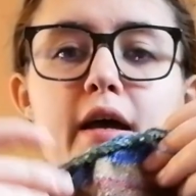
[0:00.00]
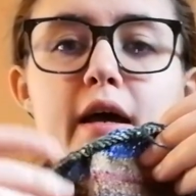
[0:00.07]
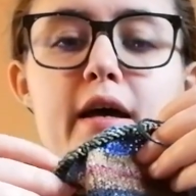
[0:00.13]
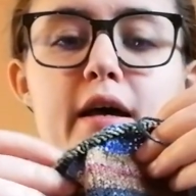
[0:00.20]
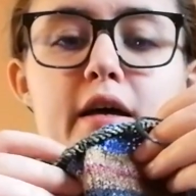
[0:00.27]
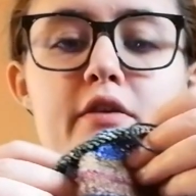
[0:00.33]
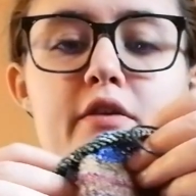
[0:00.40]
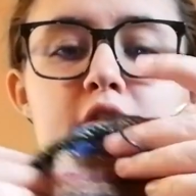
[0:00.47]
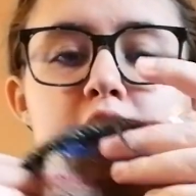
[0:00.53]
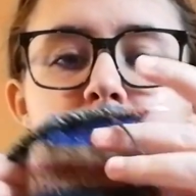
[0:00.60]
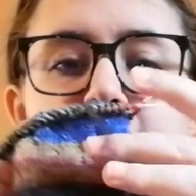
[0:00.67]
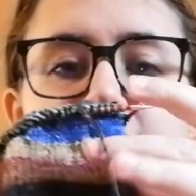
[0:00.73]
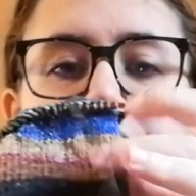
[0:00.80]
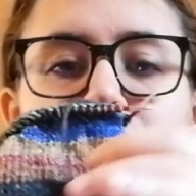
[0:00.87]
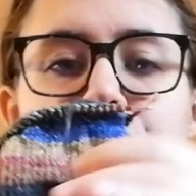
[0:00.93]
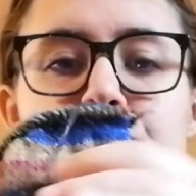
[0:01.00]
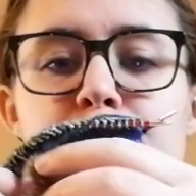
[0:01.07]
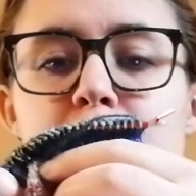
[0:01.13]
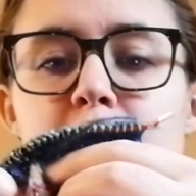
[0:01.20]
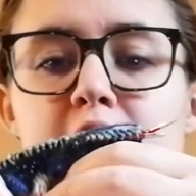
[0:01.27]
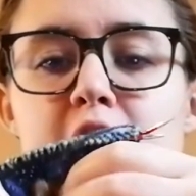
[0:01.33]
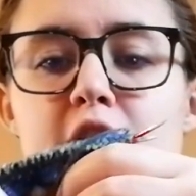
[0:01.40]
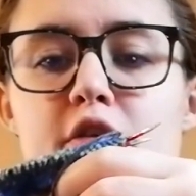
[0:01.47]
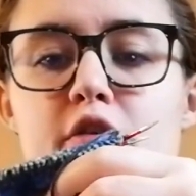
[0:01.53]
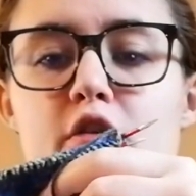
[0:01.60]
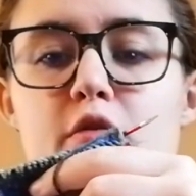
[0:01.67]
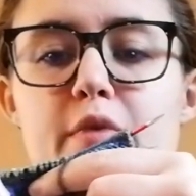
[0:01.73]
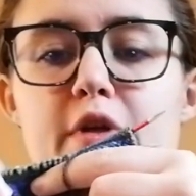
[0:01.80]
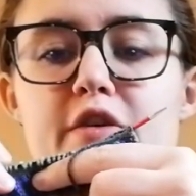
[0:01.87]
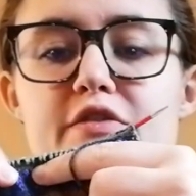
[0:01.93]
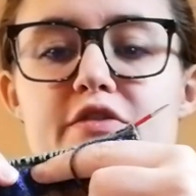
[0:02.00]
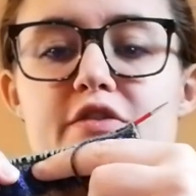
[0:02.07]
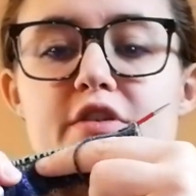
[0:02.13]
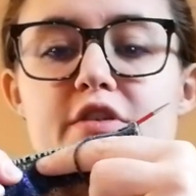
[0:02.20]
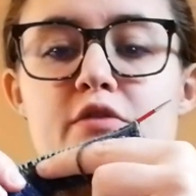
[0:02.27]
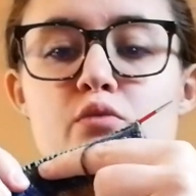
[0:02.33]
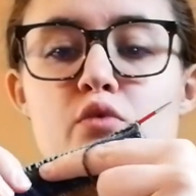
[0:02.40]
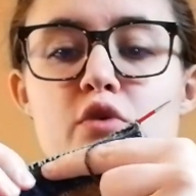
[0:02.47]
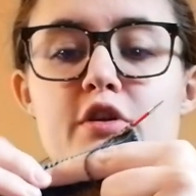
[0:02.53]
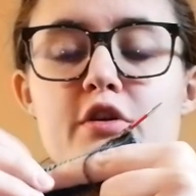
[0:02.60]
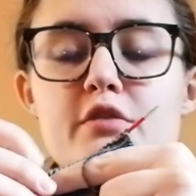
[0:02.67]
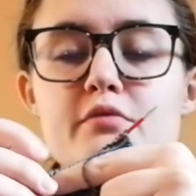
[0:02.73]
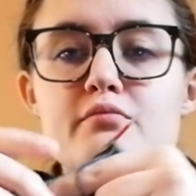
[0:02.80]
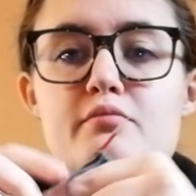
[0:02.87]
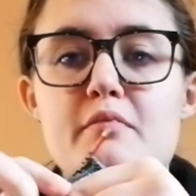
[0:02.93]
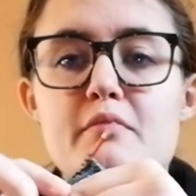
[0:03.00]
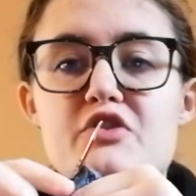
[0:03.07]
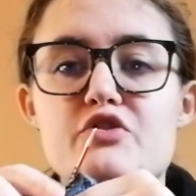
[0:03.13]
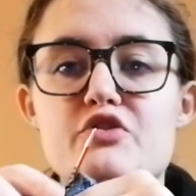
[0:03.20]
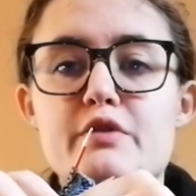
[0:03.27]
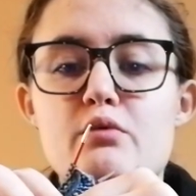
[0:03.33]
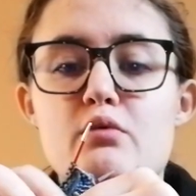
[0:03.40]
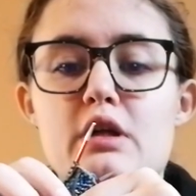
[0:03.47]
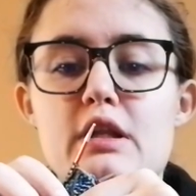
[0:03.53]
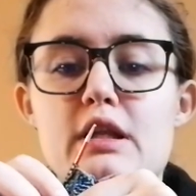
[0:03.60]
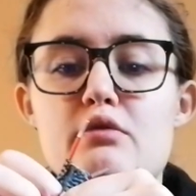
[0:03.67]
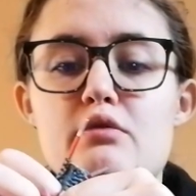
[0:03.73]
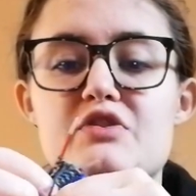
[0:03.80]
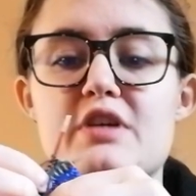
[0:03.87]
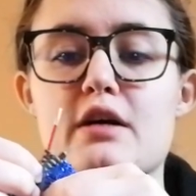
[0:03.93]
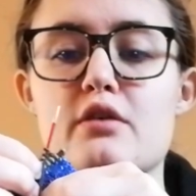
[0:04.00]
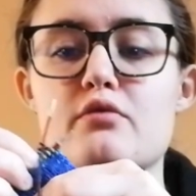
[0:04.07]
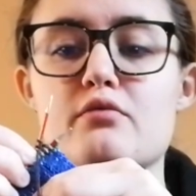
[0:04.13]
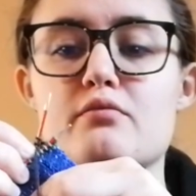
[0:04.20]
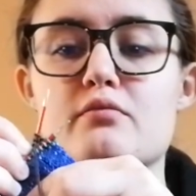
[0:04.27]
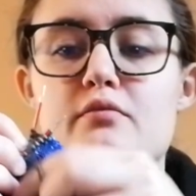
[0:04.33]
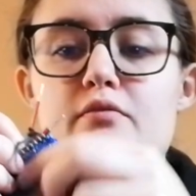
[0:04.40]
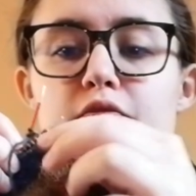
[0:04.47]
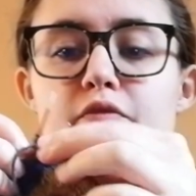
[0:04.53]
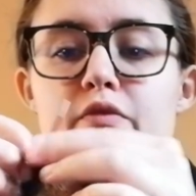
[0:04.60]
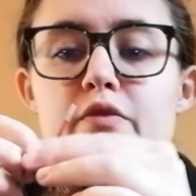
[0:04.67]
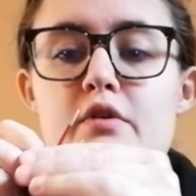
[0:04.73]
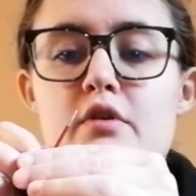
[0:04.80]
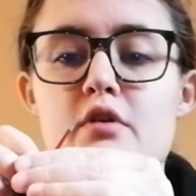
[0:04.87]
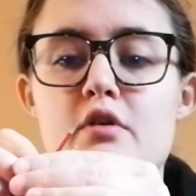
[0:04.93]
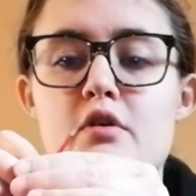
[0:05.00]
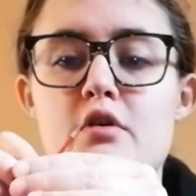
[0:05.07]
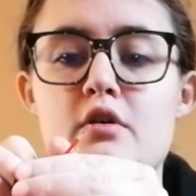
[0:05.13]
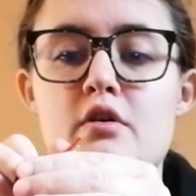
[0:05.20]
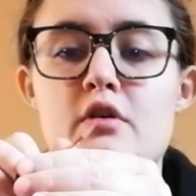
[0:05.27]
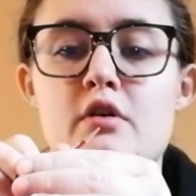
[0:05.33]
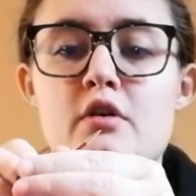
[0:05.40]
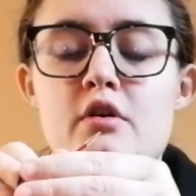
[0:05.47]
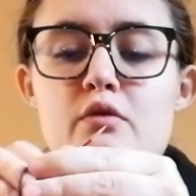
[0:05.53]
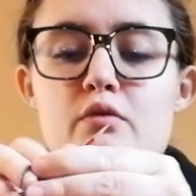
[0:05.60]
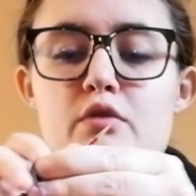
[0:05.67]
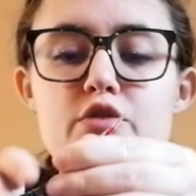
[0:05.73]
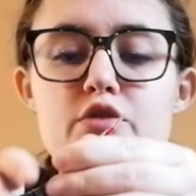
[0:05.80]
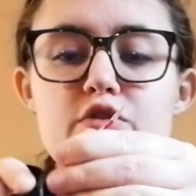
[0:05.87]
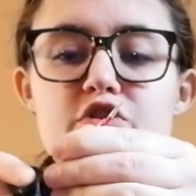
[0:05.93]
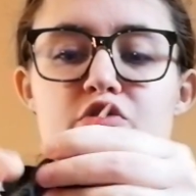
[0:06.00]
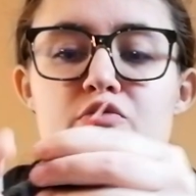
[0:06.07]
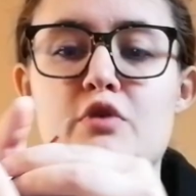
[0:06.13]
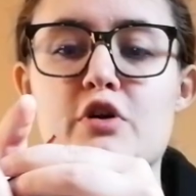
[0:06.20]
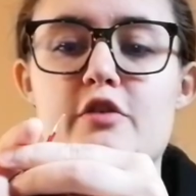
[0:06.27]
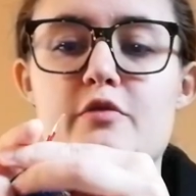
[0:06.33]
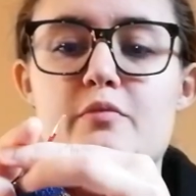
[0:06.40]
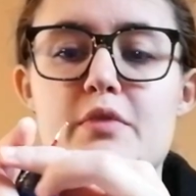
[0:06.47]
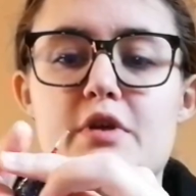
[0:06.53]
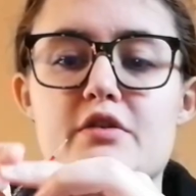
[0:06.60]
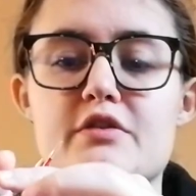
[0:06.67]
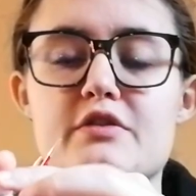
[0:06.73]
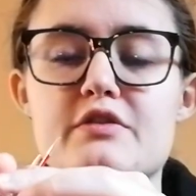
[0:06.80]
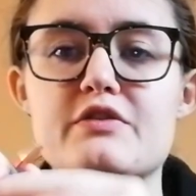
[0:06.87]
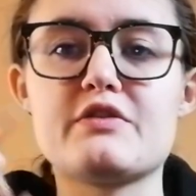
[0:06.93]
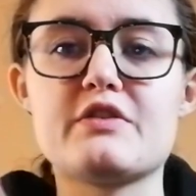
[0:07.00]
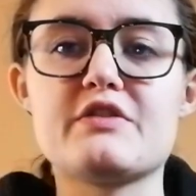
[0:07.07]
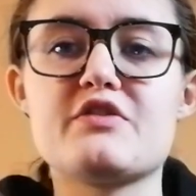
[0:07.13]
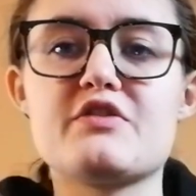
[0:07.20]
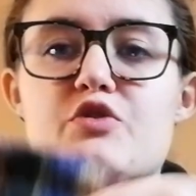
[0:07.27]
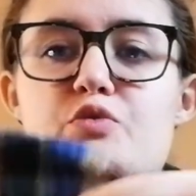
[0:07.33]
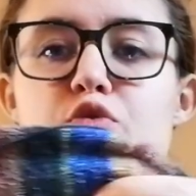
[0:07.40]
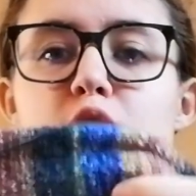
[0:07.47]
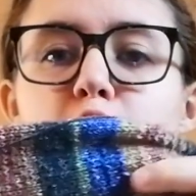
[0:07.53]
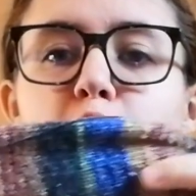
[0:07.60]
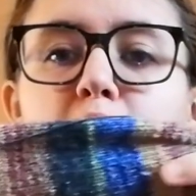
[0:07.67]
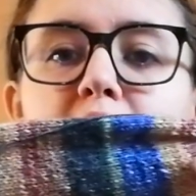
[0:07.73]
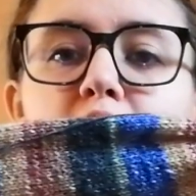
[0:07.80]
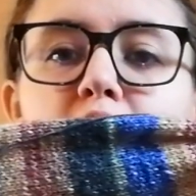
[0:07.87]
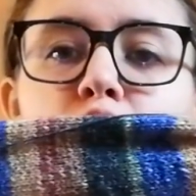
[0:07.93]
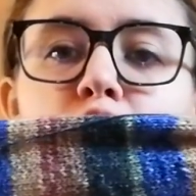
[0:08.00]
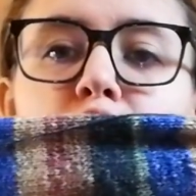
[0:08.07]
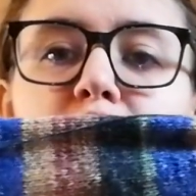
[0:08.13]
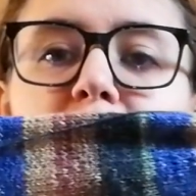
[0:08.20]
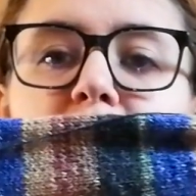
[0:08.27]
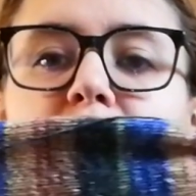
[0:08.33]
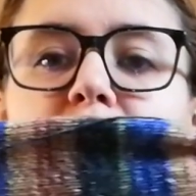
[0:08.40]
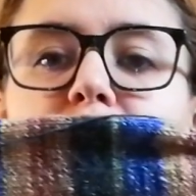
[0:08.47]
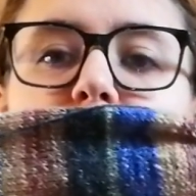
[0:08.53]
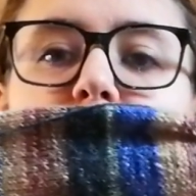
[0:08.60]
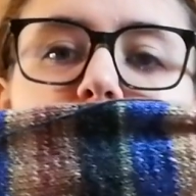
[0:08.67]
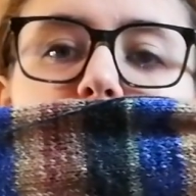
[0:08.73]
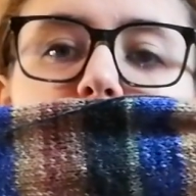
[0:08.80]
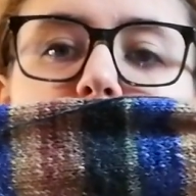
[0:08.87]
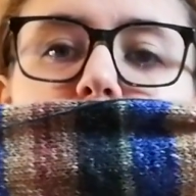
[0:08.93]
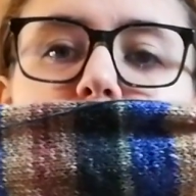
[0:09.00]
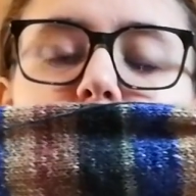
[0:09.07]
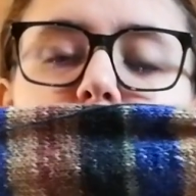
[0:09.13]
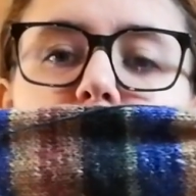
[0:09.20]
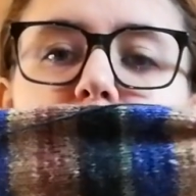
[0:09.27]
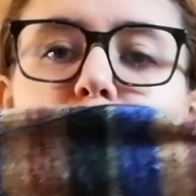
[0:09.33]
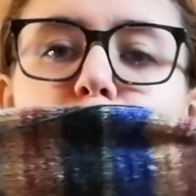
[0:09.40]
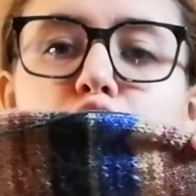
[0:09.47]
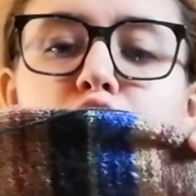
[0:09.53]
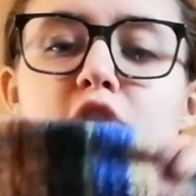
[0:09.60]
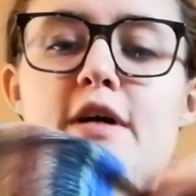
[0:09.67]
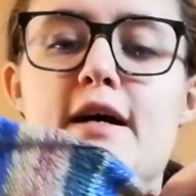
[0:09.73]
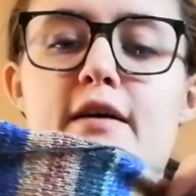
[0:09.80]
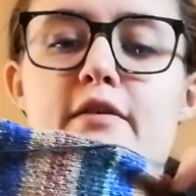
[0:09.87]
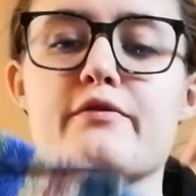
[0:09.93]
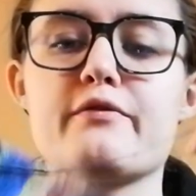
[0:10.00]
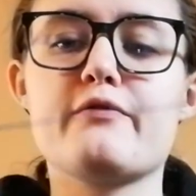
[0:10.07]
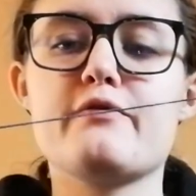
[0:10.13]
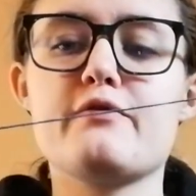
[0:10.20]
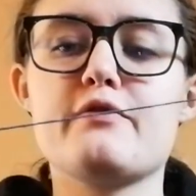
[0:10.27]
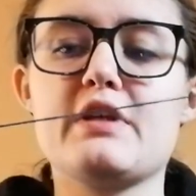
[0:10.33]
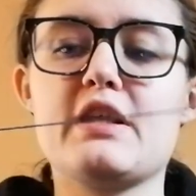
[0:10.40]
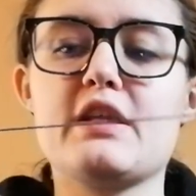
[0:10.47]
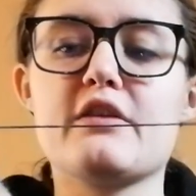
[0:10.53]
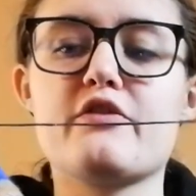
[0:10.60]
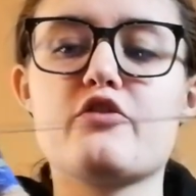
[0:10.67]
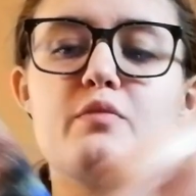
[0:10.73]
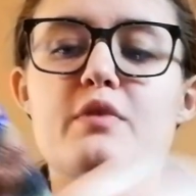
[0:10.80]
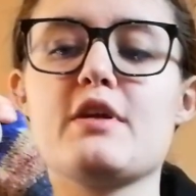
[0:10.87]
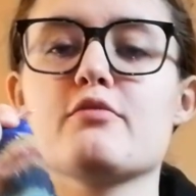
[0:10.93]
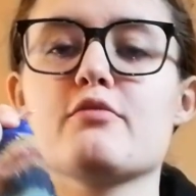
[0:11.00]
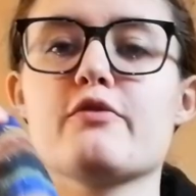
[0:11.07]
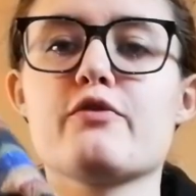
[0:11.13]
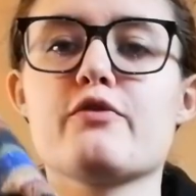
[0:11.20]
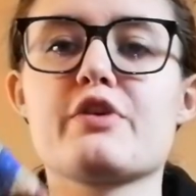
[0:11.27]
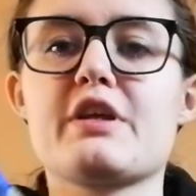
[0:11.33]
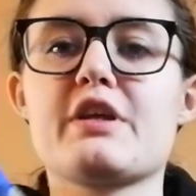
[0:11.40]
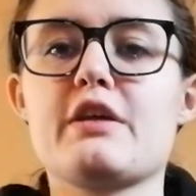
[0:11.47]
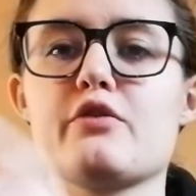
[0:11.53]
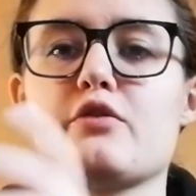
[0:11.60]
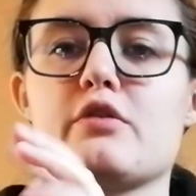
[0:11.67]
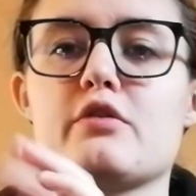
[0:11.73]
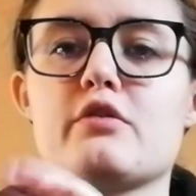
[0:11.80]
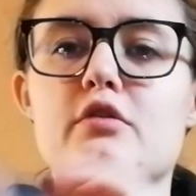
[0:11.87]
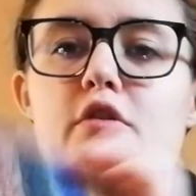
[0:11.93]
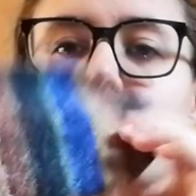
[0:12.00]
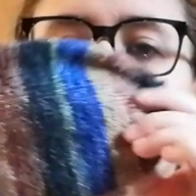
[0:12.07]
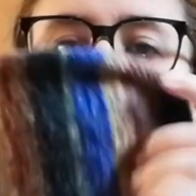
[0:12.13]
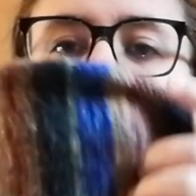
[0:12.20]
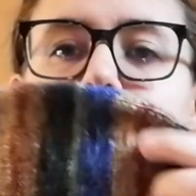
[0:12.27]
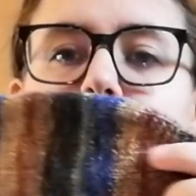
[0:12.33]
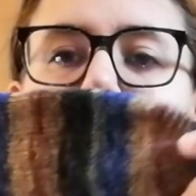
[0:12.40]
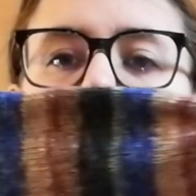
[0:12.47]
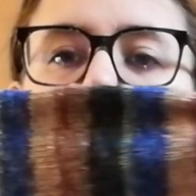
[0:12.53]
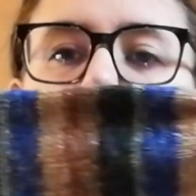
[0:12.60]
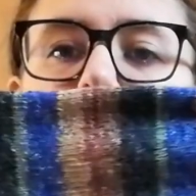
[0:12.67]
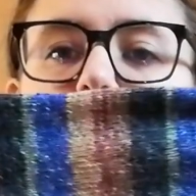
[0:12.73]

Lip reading: and an afterthought heel because I didn't want to measure it while I was out, which was smart because this is probably longer than it would have needed to be before the heel already.